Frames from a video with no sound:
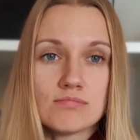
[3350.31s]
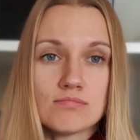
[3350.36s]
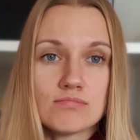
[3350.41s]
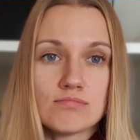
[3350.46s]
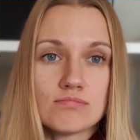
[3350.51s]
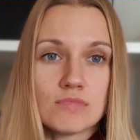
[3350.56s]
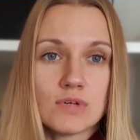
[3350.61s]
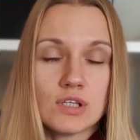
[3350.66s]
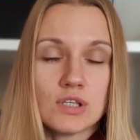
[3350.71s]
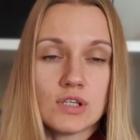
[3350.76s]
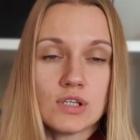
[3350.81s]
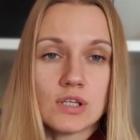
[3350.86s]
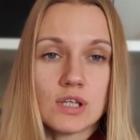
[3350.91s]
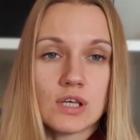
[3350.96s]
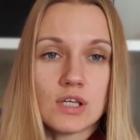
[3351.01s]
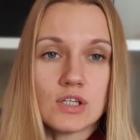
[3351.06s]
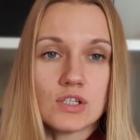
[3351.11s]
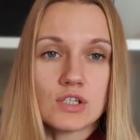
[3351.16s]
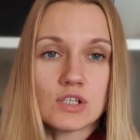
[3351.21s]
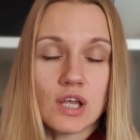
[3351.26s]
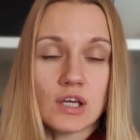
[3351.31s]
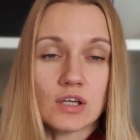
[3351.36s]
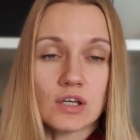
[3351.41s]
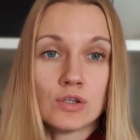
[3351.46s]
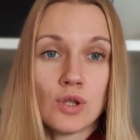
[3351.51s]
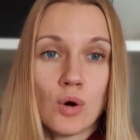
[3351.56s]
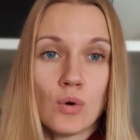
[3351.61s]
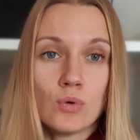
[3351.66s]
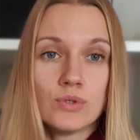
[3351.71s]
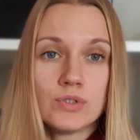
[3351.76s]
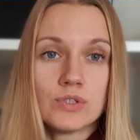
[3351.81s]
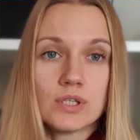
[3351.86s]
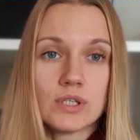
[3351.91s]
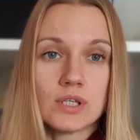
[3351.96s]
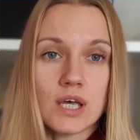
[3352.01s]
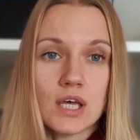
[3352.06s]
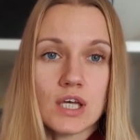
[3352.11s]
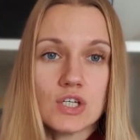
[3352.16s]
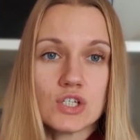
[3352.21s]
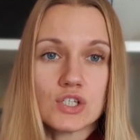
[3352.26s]
intonation, like no
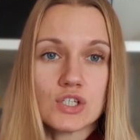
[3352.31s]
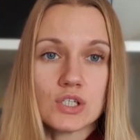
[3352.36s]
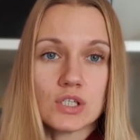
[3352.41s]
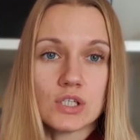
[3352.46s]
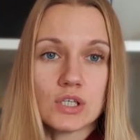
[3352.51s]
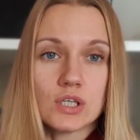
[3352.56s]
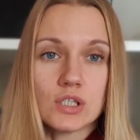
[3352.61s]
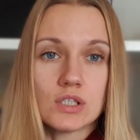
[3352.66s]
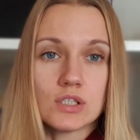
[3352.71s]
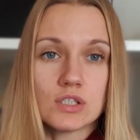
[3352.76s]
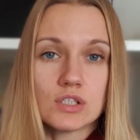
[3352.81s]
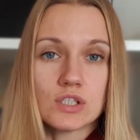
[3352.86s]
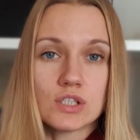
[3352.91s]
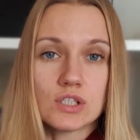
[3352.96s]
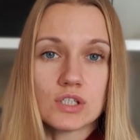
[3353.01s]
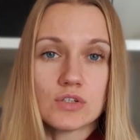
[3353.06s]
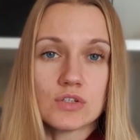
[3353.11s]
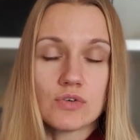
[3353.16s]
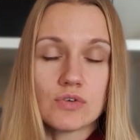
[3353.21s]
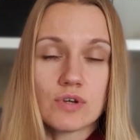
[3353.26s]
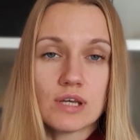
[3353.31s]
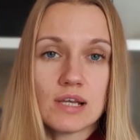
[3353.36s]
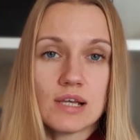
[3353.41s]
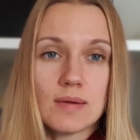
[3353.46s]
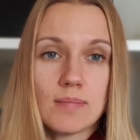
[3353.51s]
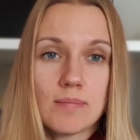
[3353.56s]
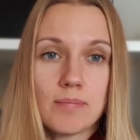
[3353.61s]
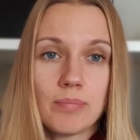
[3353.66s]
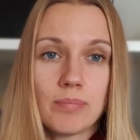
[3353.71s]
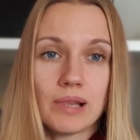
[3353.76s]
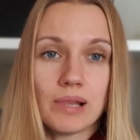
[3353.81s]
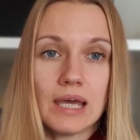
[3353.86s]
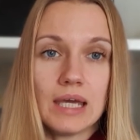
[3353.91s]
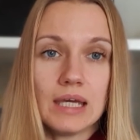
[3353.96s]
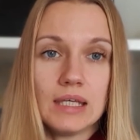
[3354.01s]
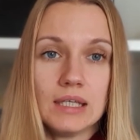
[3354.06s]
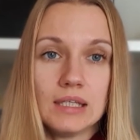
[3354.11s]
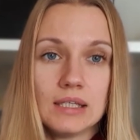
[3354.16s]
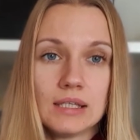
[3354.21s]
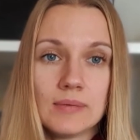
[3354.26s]
intonation, and just really
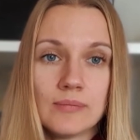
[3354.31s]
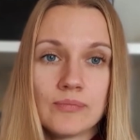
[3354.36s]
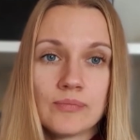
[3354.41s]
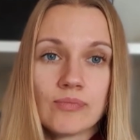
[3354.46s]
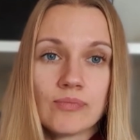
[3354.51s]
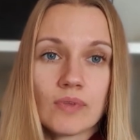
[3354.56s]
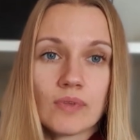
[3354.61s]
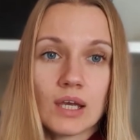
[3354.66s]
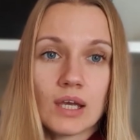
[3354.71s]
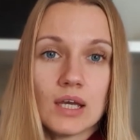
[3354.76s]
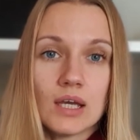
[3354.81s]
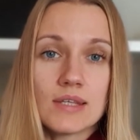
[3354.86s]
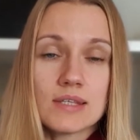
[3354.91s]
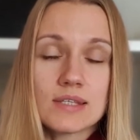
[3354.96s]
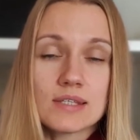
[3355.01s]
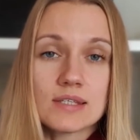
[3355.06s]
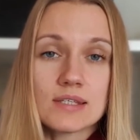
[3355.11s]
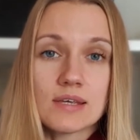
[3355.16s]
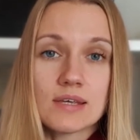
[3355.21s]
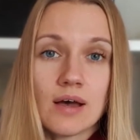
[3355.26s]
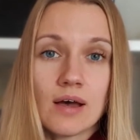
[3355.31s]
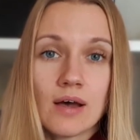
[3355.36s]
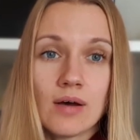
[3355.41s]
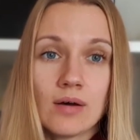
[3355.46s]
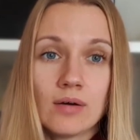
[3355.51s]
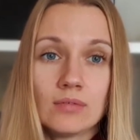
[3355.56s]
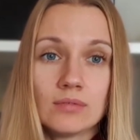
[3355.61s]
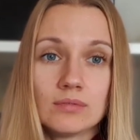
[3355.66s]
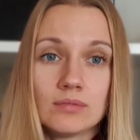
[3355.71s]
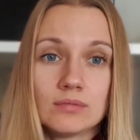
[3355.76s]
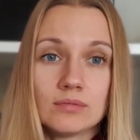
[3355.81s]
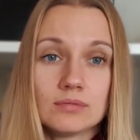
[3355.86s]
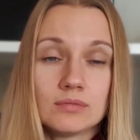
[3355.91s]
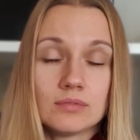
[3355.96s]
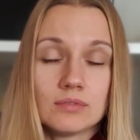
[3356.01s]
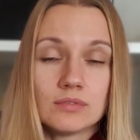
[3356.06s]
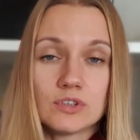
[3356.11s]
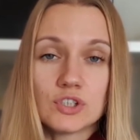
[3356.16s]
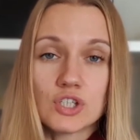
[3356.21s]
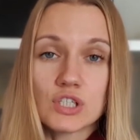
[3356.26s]
plain, it's
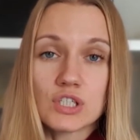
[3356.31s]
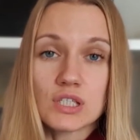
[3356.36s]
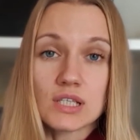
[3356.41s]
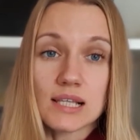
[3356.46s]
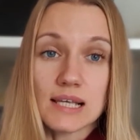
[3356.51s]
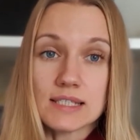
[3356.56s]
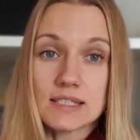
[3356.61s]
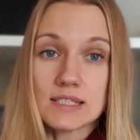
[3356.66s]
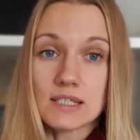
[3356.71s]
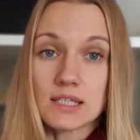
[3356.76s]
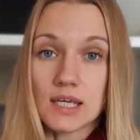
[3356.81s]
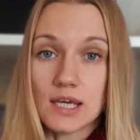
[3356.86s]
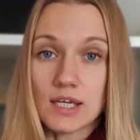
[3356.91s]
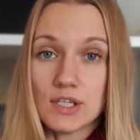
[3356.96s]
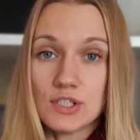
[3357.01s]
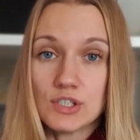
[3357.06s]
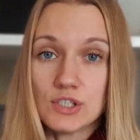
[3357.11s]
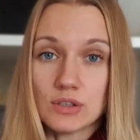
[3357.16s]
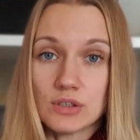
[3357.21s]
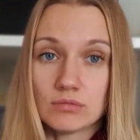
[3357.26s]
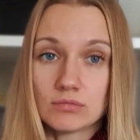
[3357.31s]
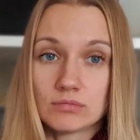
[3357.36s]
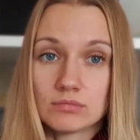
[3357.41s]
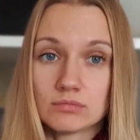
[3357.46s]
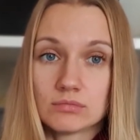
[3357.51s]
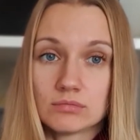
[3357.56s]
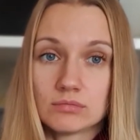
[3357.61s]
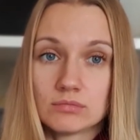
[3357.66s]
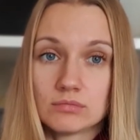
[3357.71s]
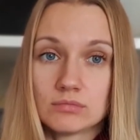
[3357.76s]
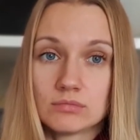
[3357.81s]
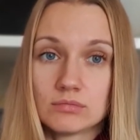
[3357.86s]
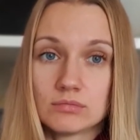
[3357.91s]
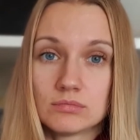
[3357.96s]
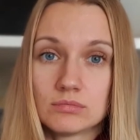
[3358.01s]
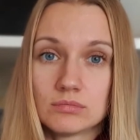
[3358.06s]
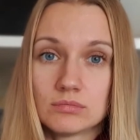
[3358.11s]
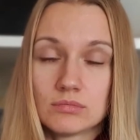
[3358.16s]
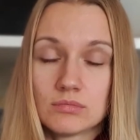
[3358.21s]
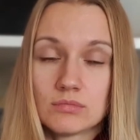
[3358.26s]
just less engaging.
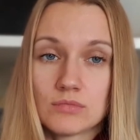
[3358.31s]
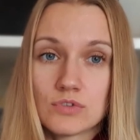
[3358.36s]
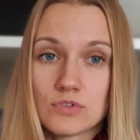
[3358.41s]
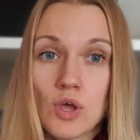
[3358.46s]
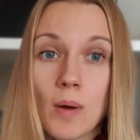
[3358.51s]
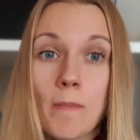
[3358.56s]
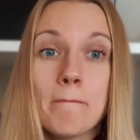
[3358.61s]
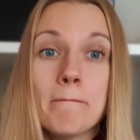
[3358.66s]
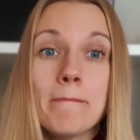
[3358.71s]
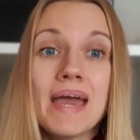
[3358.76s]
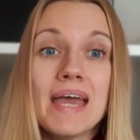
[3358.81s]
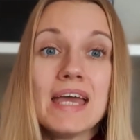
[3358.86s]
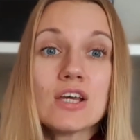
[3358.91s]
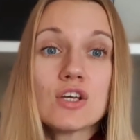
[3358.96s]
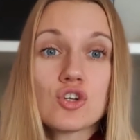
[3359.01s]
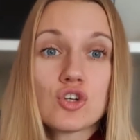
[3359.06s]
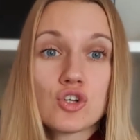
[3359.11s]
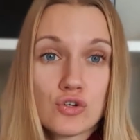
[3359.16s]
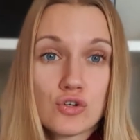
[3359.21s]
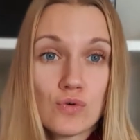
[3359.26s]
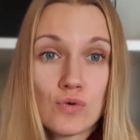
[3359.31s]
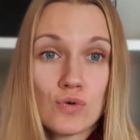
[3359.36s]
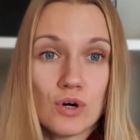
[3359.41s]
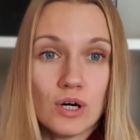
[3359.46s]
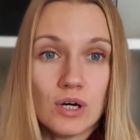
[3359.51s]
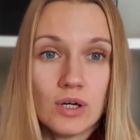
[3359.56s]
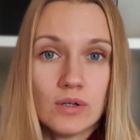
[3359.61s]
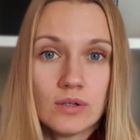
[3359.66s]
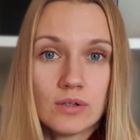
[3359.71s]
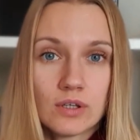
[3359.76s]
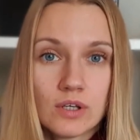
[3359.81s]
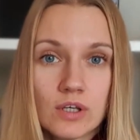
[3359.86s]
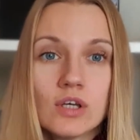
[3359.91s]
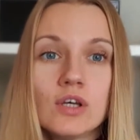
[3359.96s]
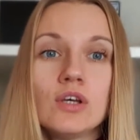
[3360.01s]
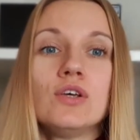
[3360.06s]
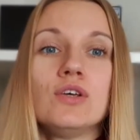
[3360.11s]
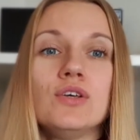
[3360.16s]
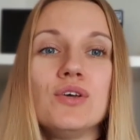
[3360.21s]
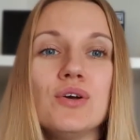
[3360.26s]
So make sure
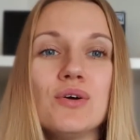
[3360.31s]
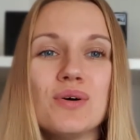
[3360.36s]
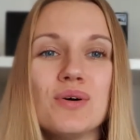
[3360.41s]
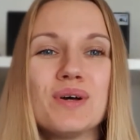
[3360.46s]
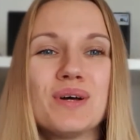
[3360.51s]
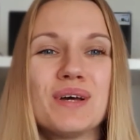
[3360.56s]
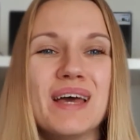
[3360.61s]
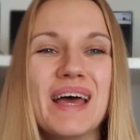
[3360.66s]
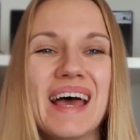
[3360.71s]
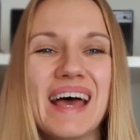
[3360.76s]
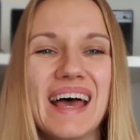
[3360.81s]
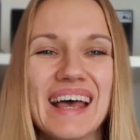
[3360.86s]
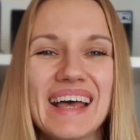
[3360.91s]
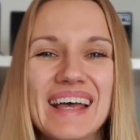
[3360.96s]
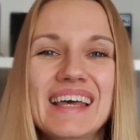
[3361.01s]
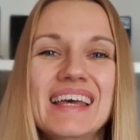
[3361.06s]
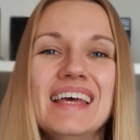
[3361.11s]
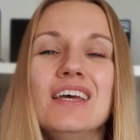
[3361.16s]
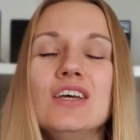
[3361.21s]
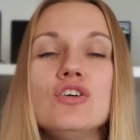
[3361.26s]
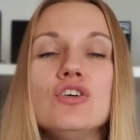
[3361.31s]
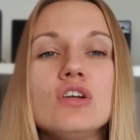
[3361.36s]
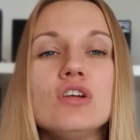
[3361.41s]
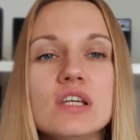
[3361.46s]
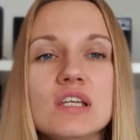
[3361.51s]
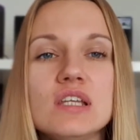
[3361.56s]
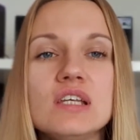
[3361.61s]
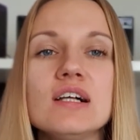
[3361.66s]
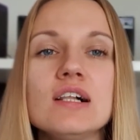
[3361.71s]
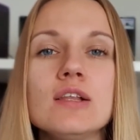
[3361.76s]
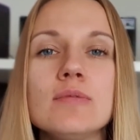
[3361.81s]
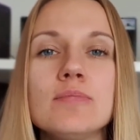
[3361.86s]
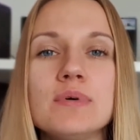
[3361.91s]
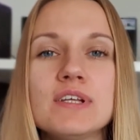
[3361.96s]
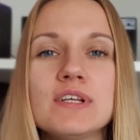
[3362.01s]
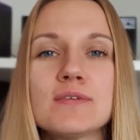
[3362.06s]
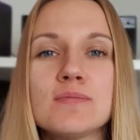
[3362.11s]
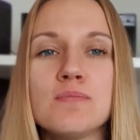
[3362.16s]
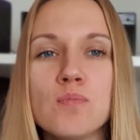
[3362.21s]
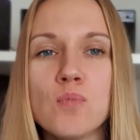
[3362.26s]
you a little
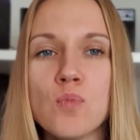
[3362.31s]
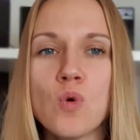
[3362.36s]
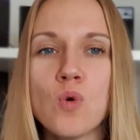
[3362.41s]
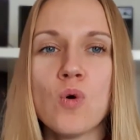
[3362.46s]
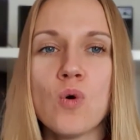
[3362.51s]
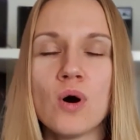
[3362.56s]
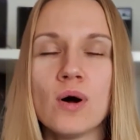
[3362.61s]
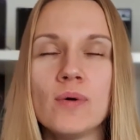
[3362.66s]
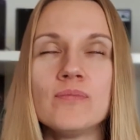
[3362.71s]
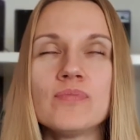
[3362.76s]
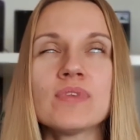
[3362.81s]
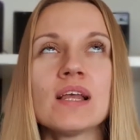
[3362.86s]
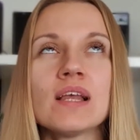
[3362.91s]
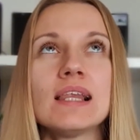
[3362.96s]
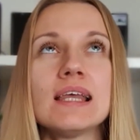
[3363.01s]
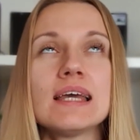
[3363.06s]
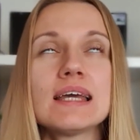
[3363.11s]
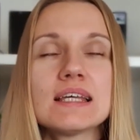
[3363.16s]
bit more, like a